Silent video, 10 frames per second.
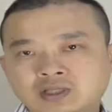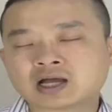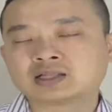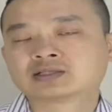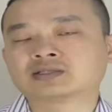
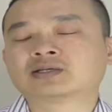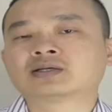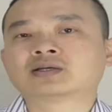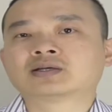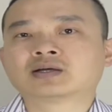Tan's
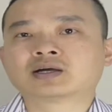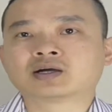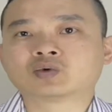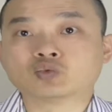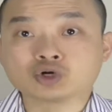
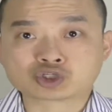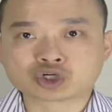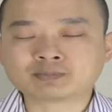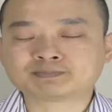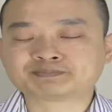
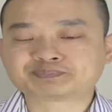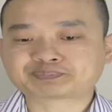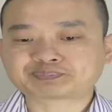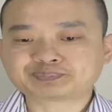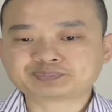workshop,
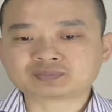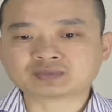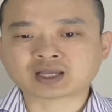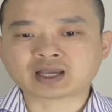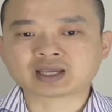
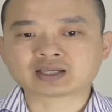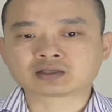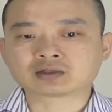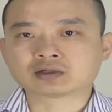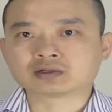
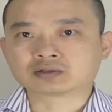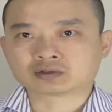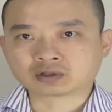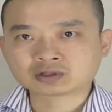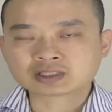and
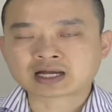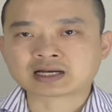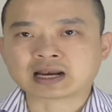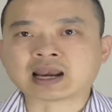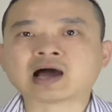Dr. Tan
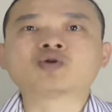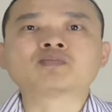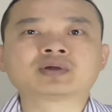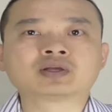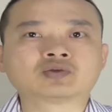allowed
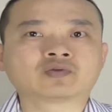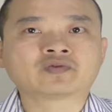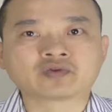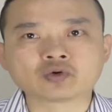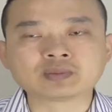me to
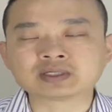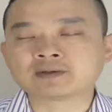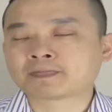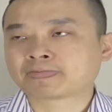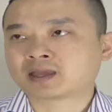film it
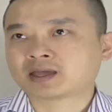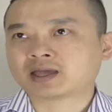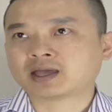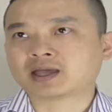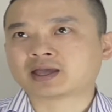
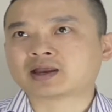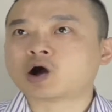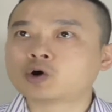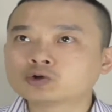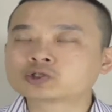and
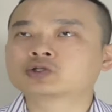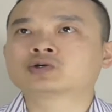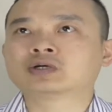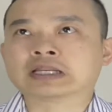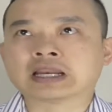
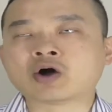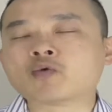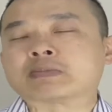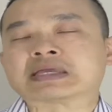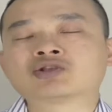also
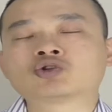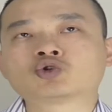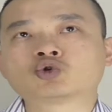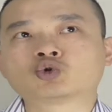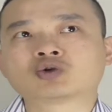allowed me
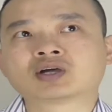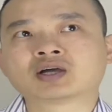to